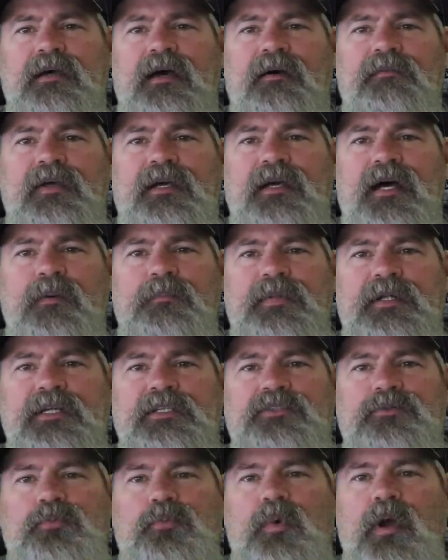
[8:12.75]
of the
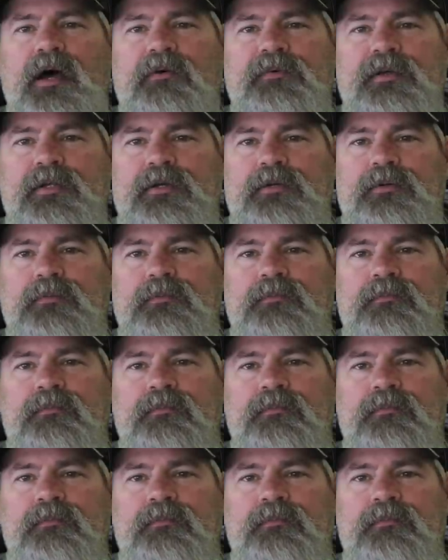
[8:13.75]
company's revenue.